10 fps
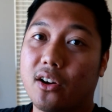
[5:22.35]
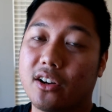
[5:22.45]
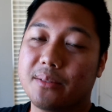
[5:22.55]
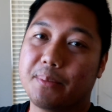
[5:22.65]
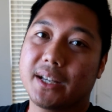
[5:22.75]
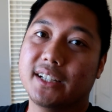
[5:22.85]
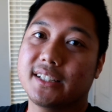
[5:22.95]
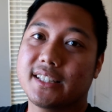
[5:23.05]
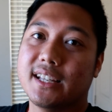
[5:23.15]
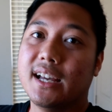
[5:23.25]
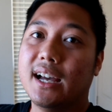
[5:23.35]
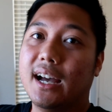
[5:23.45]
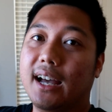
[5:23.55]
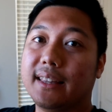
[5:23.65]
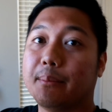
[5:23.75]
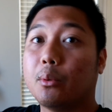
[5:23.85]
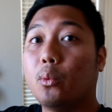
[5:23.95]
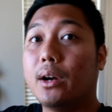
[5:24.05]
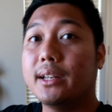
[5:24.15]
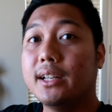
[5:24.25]
are because uh, number
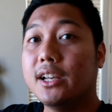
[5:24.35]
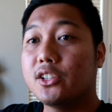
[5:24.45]
one,